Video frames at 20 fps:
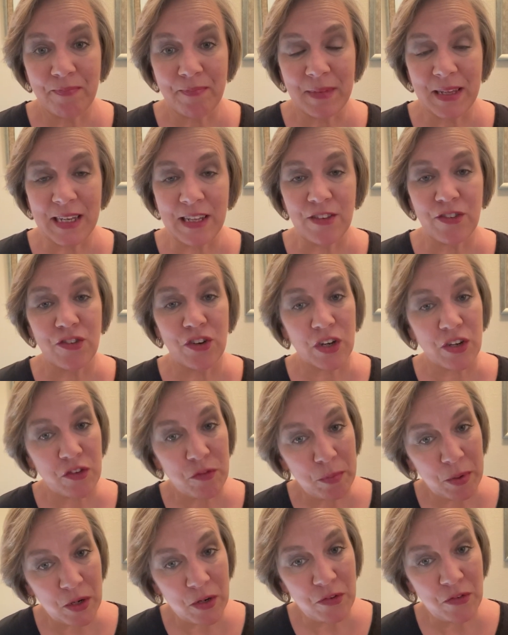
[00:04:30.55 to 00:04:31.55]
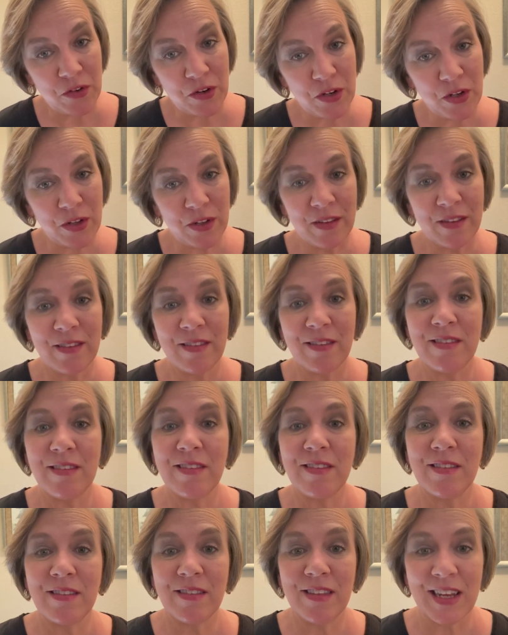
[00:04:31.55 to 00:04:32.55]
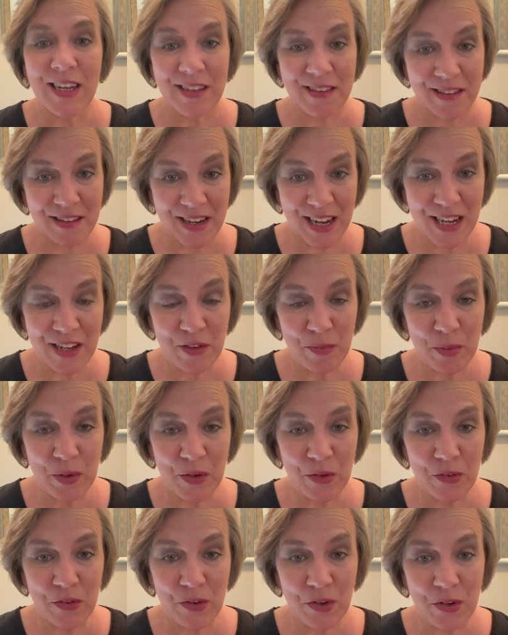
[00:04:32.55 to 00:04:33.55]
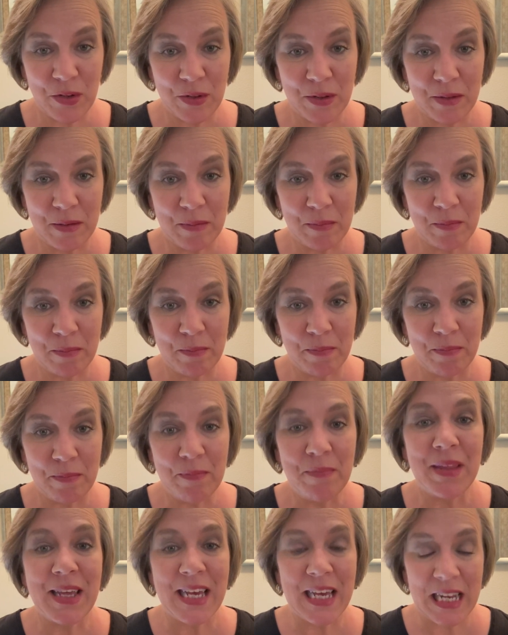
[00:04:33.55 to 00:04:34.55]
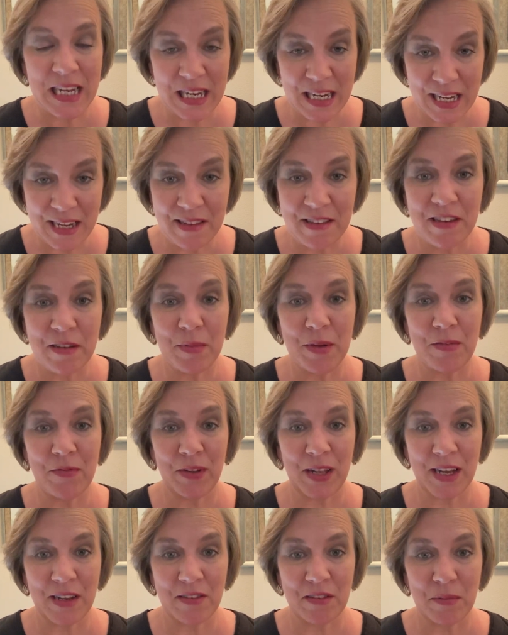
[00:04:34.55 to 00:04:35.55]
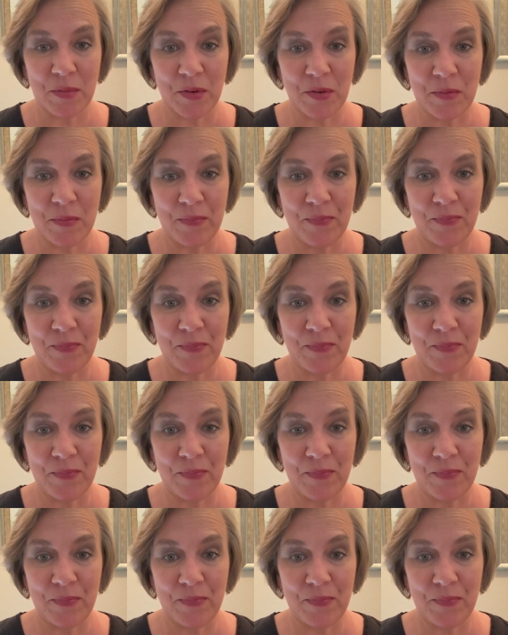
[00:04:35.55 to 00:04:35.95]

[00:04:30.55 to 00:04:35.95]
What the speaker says: It starts personal, it stays personal, it needs to be flexible.